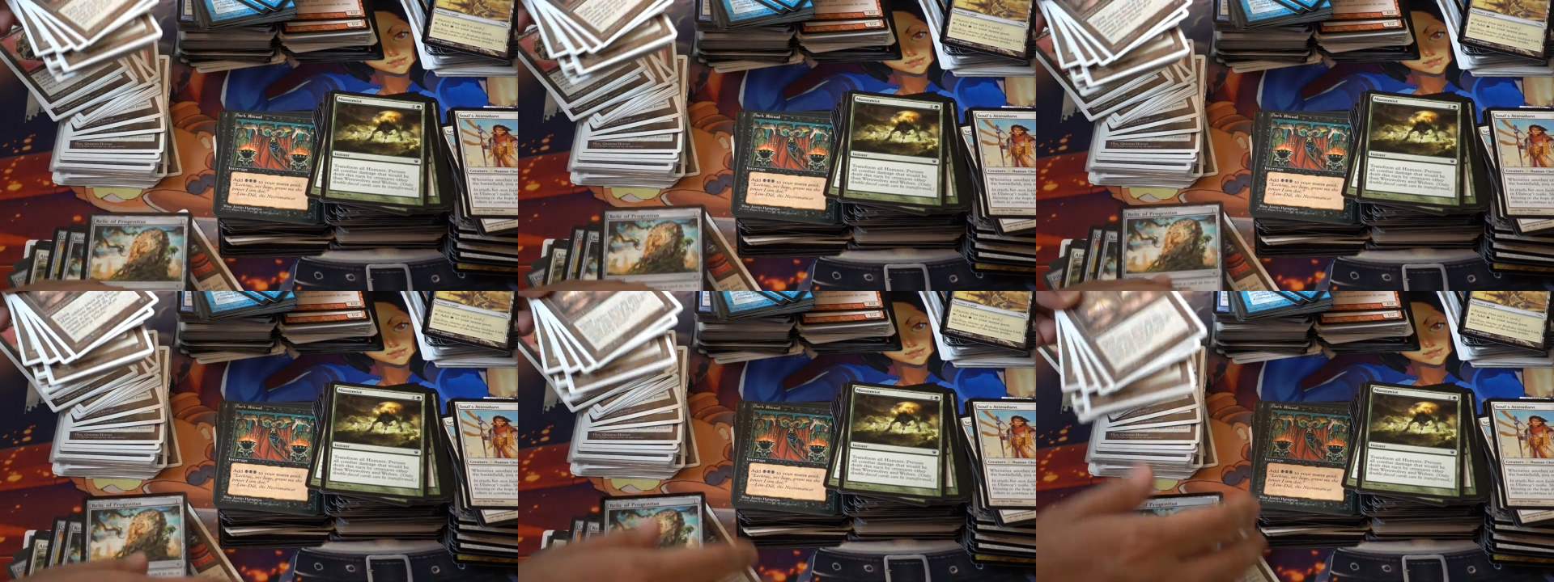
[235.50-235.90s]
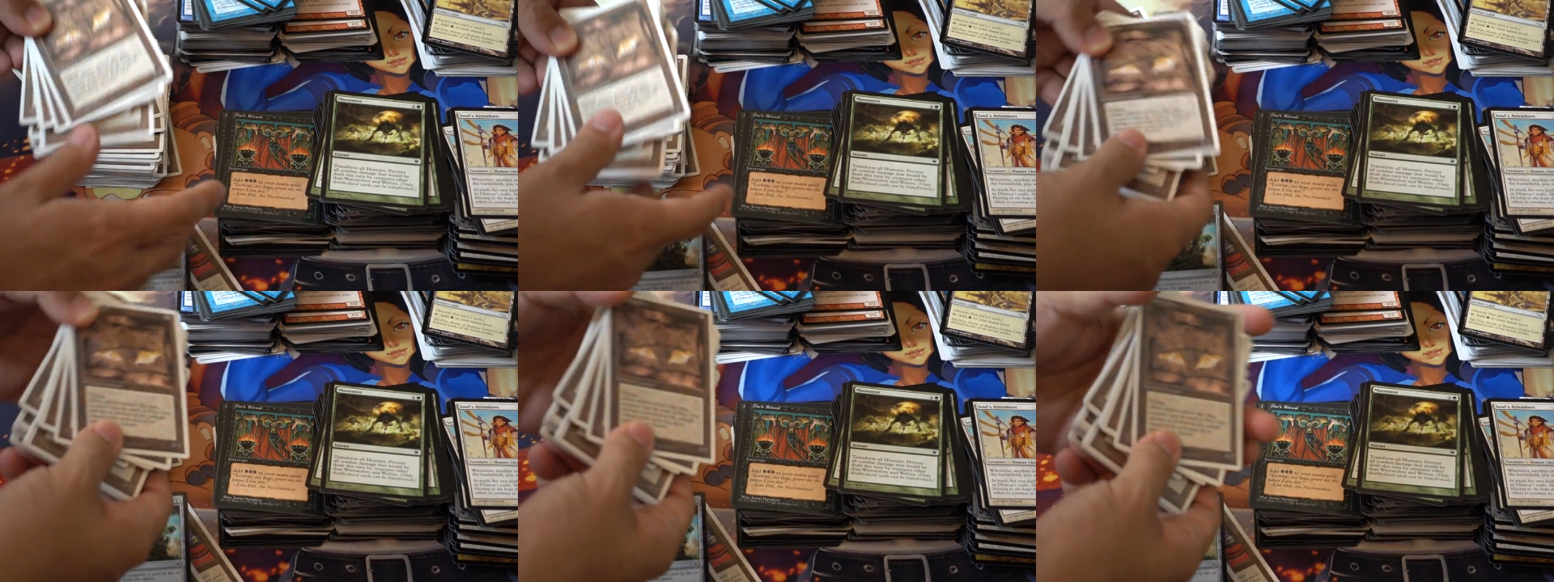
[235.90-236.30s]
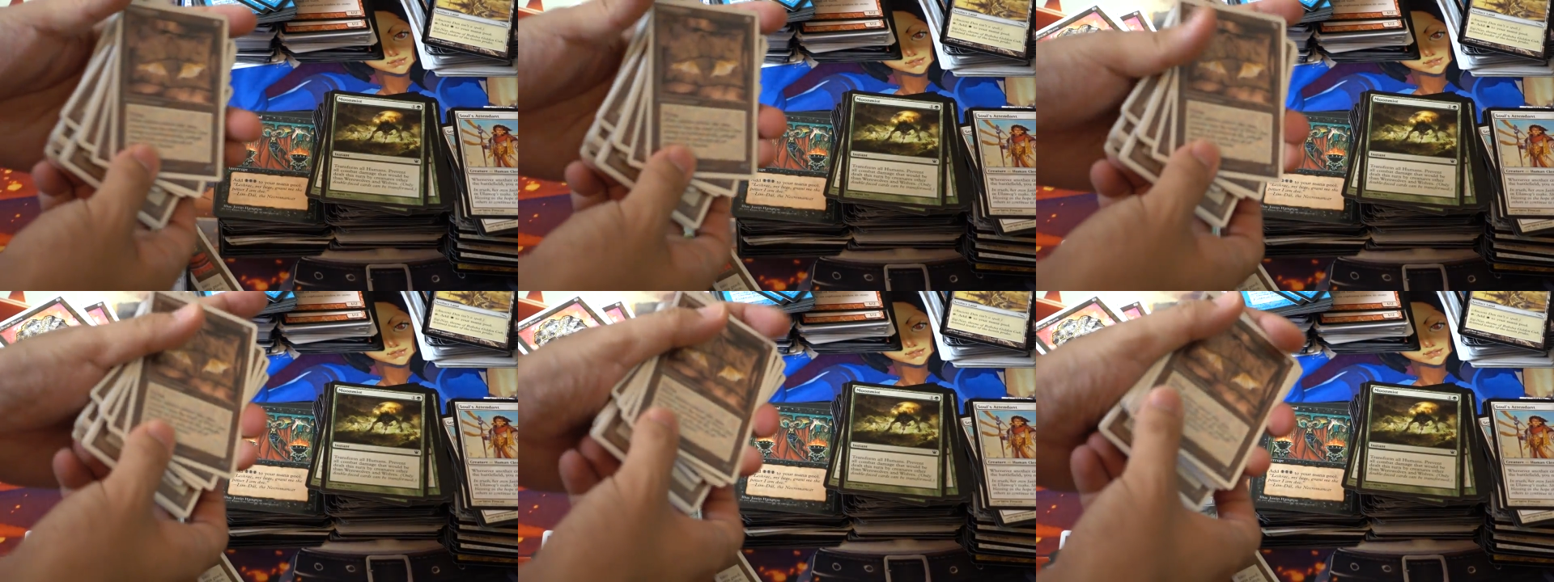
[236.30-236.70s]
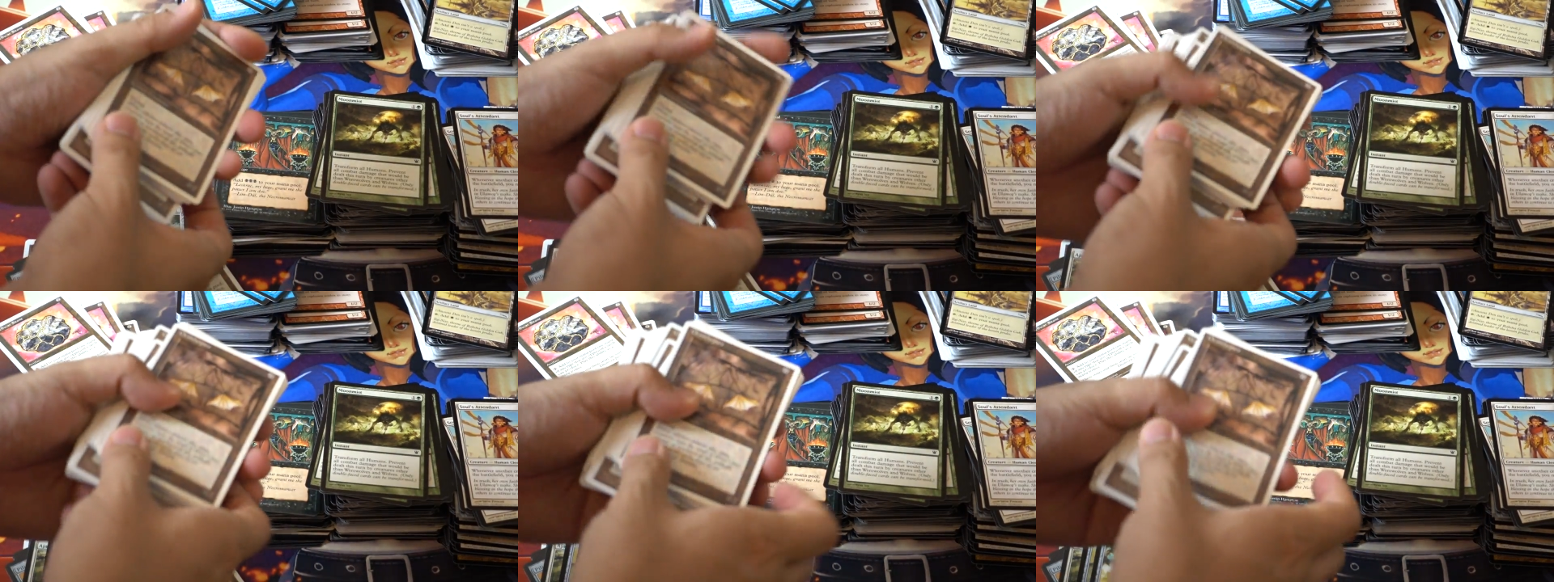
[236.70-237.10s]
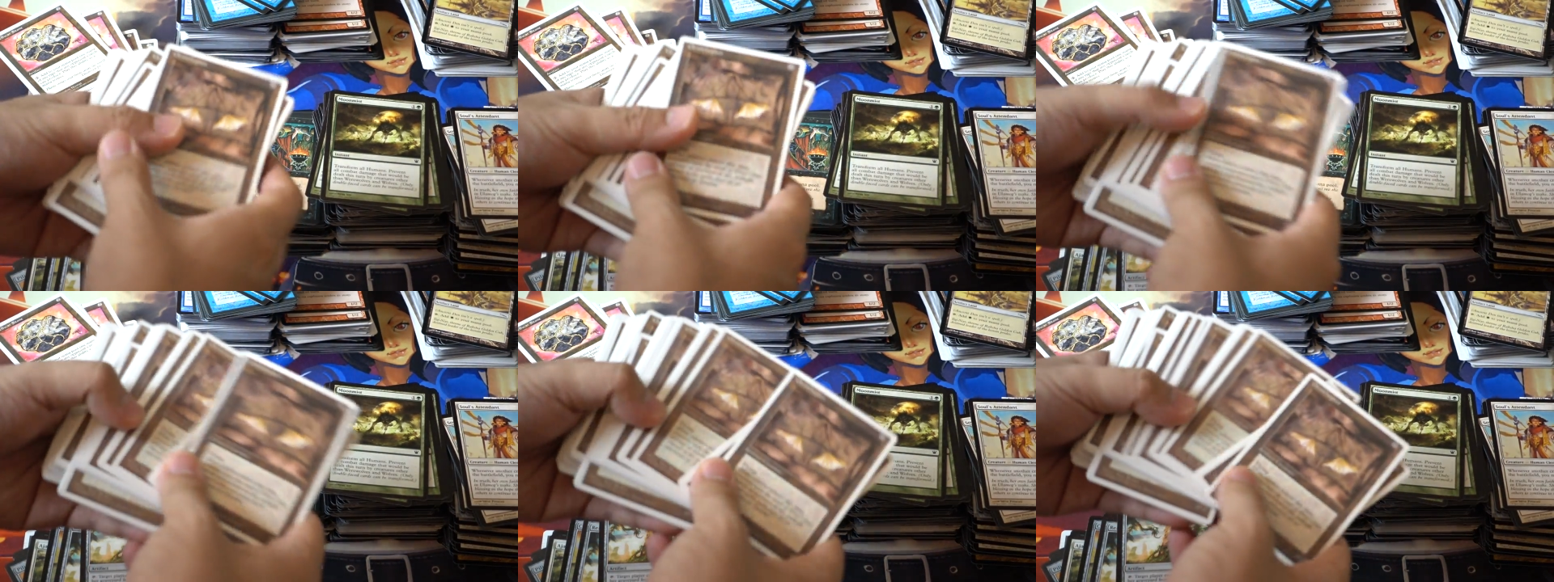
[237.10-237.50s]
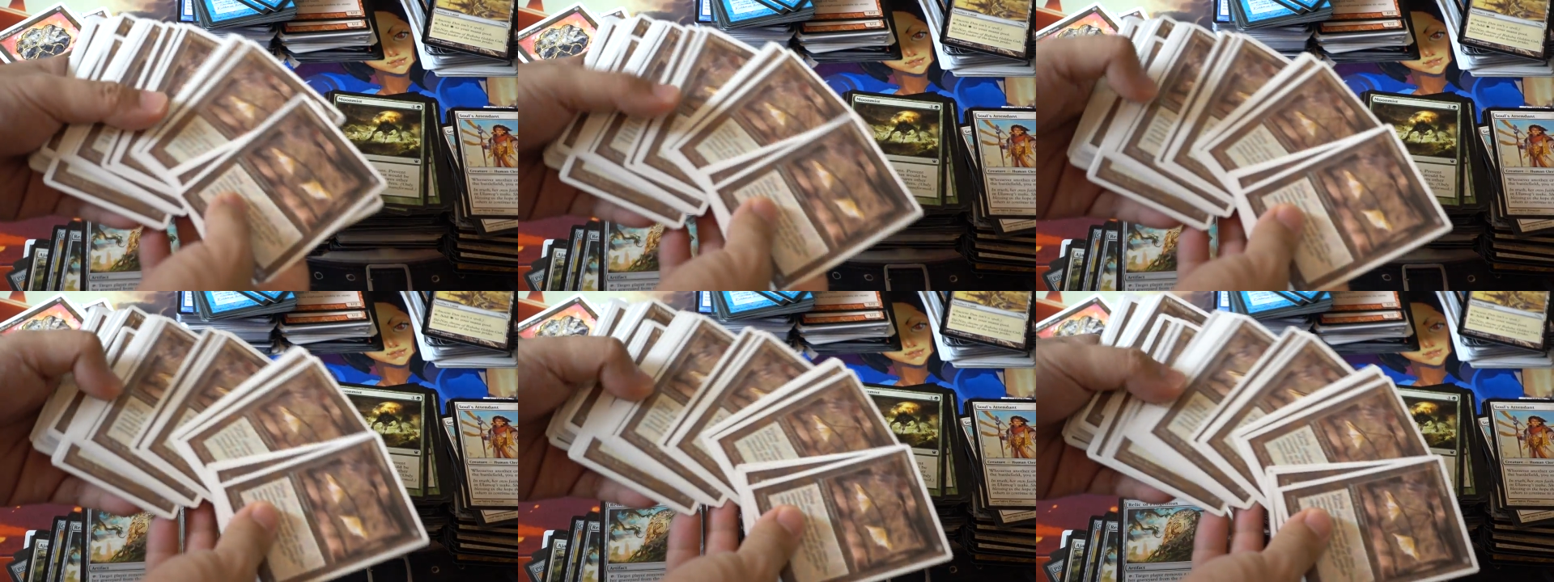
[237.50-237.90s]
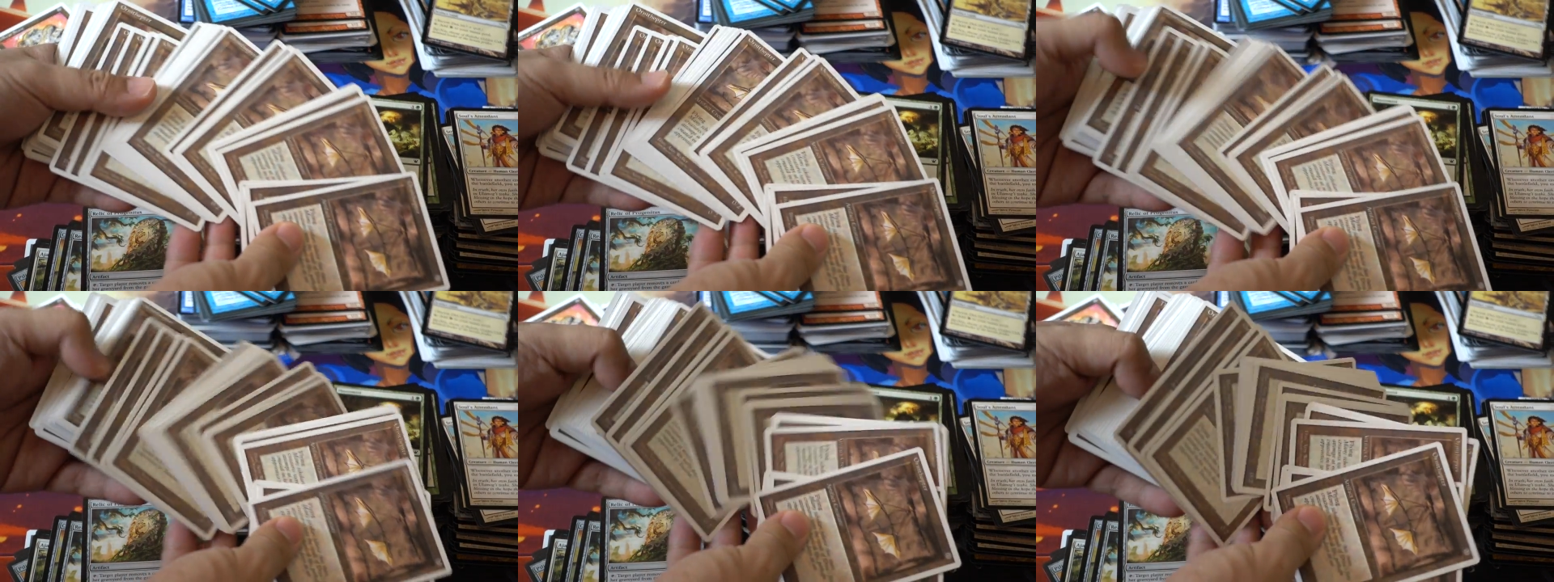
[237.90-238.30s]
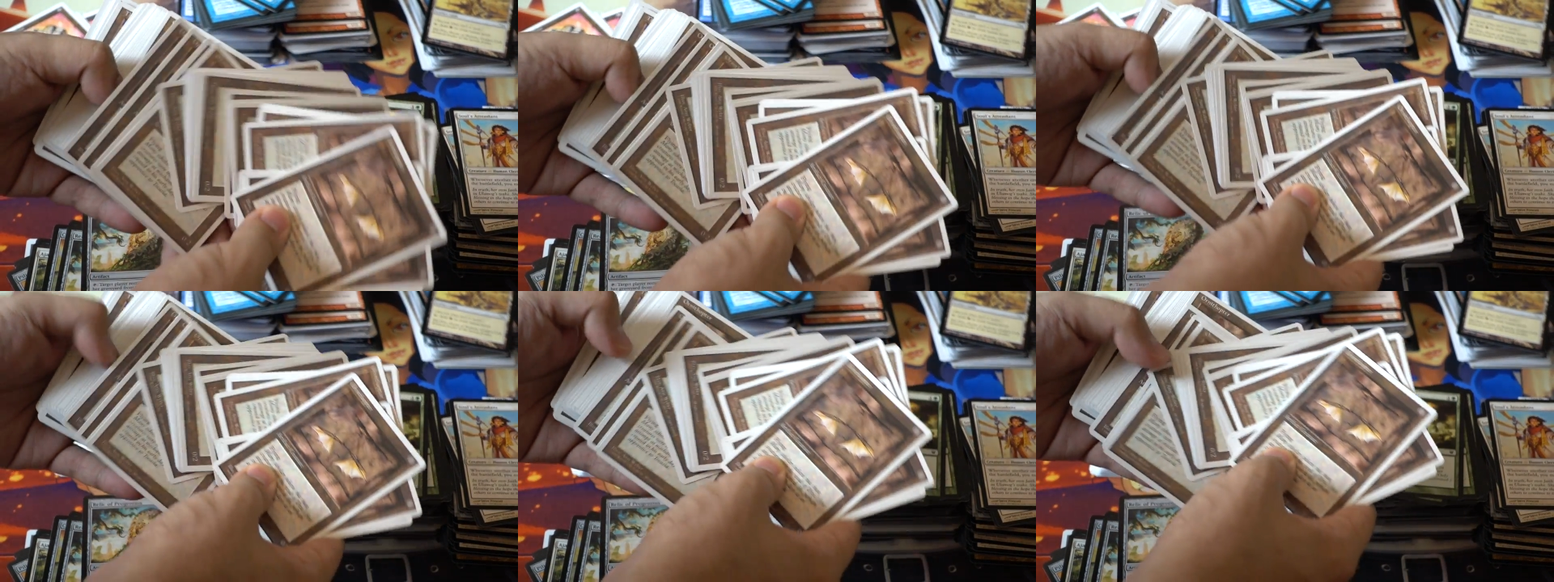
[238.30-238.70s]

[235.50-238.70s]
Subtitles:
(no speaker visible)